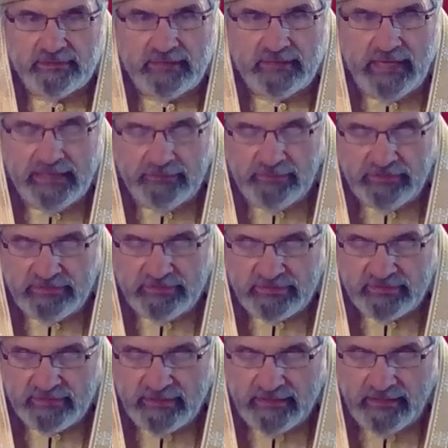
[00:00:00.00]
in the
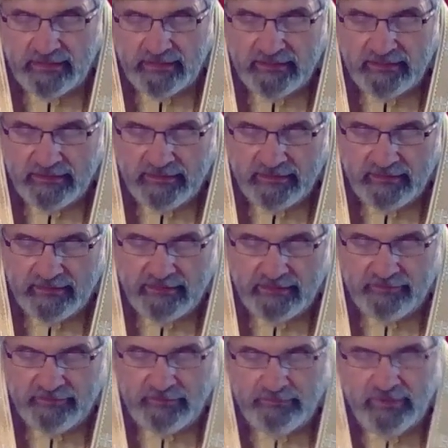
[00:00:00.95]
language
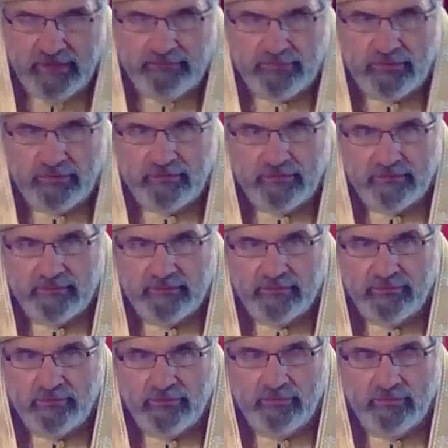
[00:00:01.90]
of the people
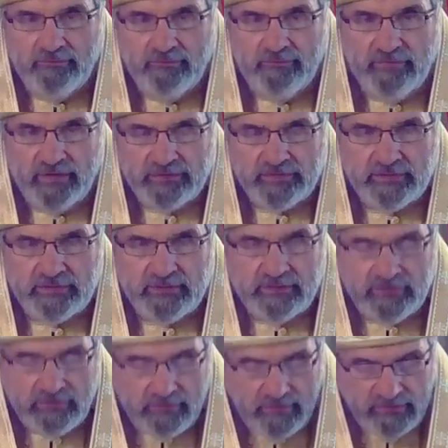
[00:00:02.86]
who
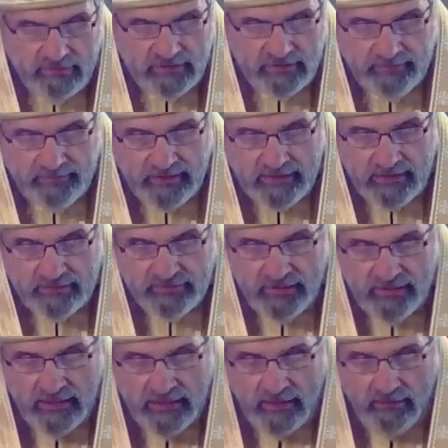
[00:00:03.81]
visited Jerusalem,
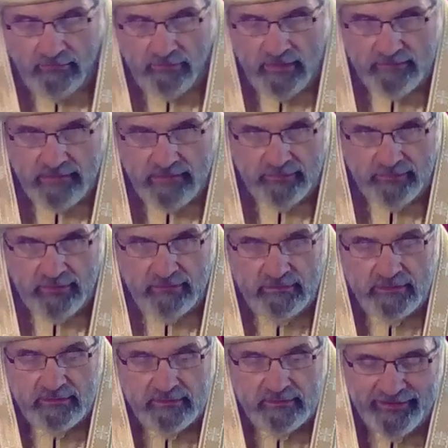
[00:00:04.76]
because
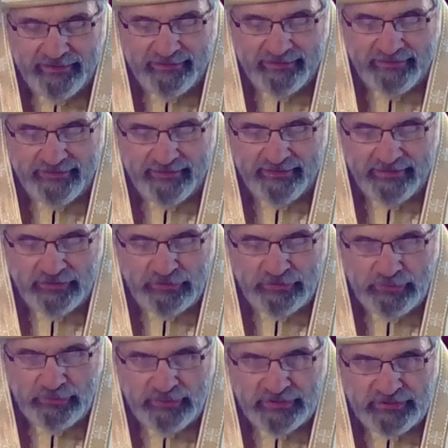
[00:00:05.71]
remember,
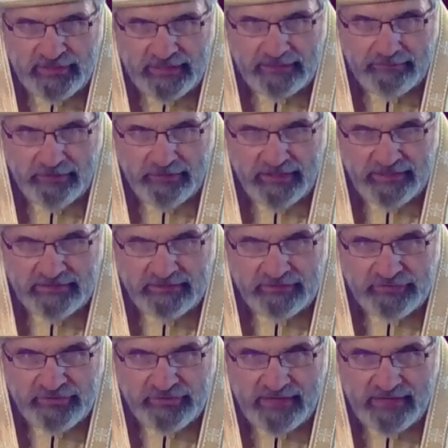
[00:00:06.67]
the Jewish
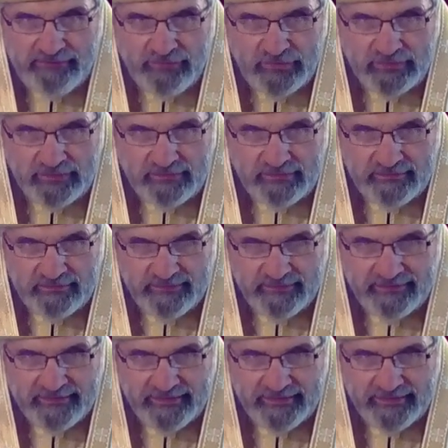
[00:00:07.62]
celebration of Shavuot,